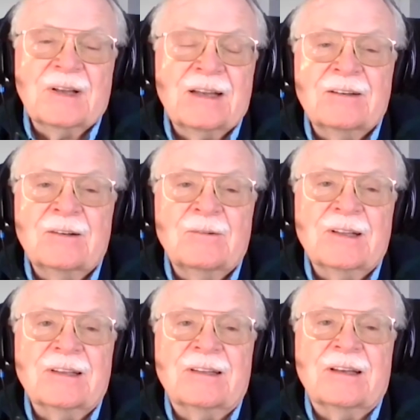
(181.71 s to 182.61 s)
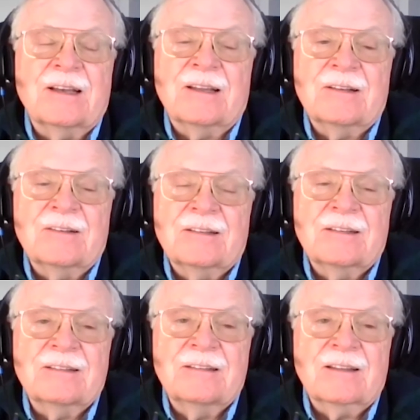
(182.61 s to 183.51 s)
don't know what to tell you. There's
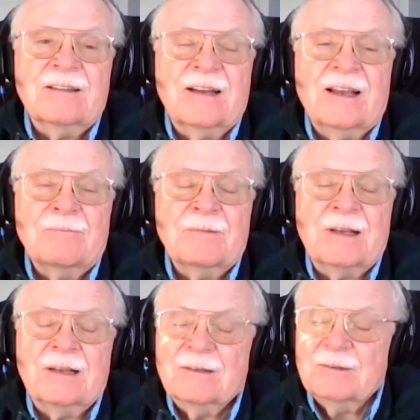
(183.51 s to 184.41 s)
nothing happening.